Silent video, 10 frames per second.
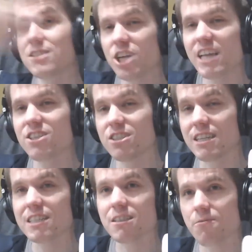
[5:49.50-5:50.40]
change
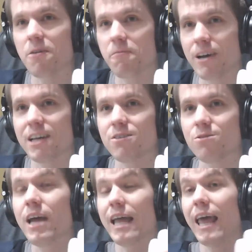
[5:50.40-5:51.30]
this one
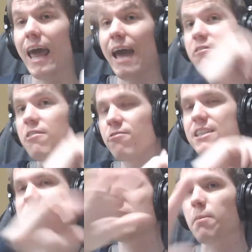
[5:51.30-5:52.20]
value, and
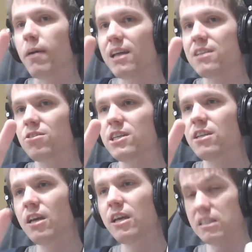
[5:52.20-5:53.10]
everything that depends on
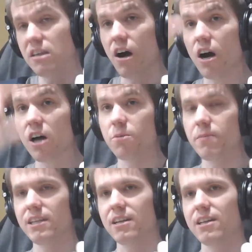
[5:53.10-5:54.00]
it is
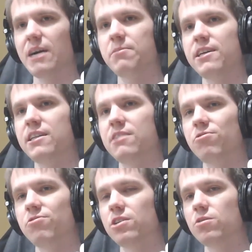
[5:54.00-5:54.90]
automatically updated
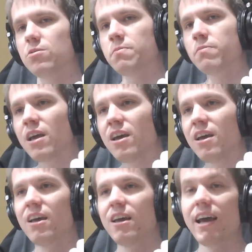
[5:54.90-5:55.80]
for you.
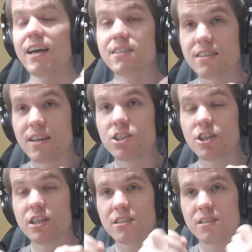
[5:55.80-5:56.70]
As
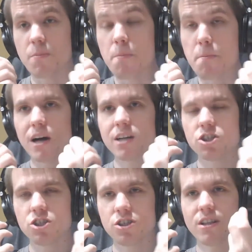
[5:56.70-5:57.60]
such, it's
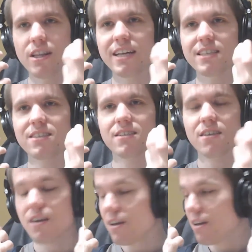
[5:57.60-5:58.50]
much less,
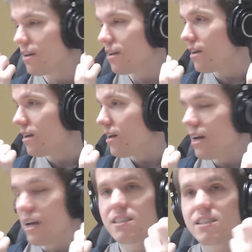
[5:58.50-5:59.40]

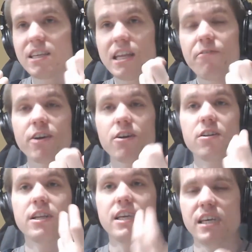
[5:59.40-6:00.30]
it's
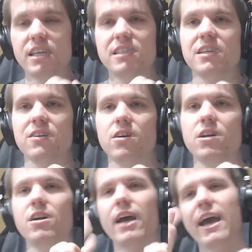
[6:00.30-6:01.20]
significantly
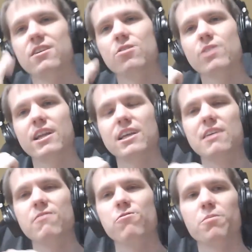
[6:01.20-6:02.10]
easier, and you can
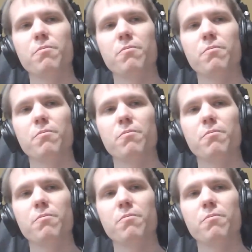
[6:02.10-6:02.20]
even